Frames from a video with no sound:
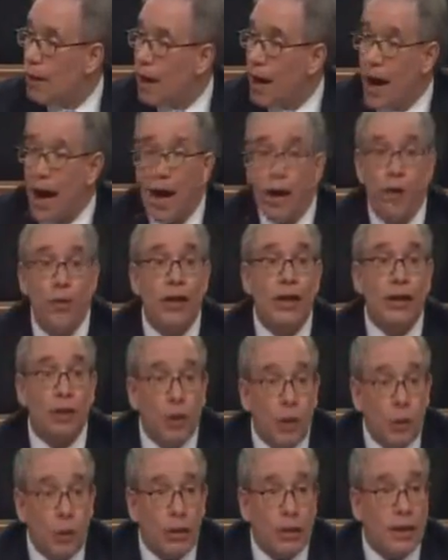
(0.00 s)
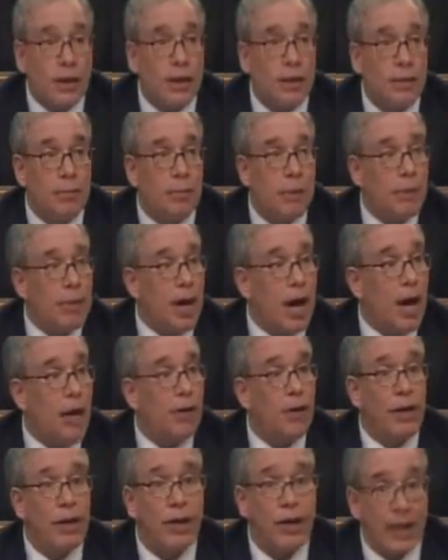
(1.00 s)
hiring locally, maybe
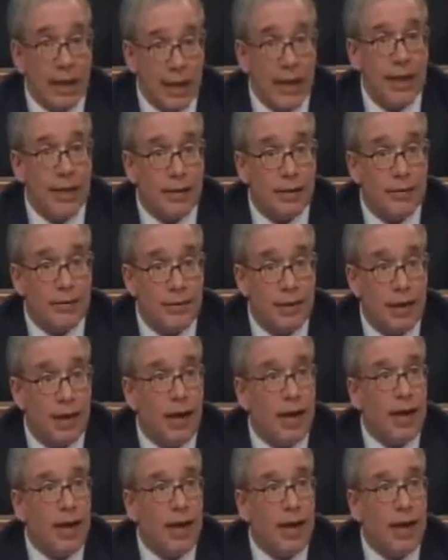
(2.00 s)
hiring our kids,